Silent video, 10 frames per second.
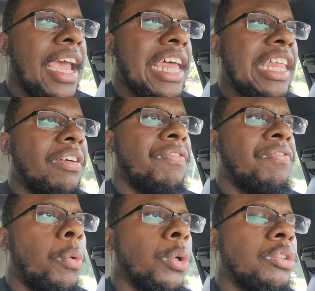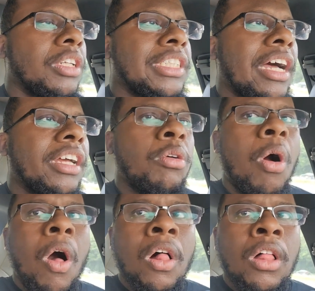and they would force you to tell you
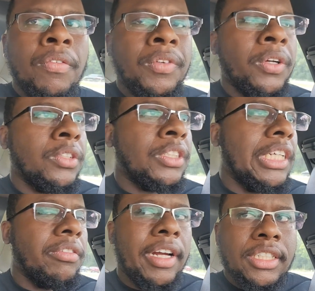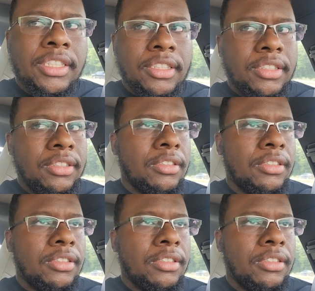all of your secrets.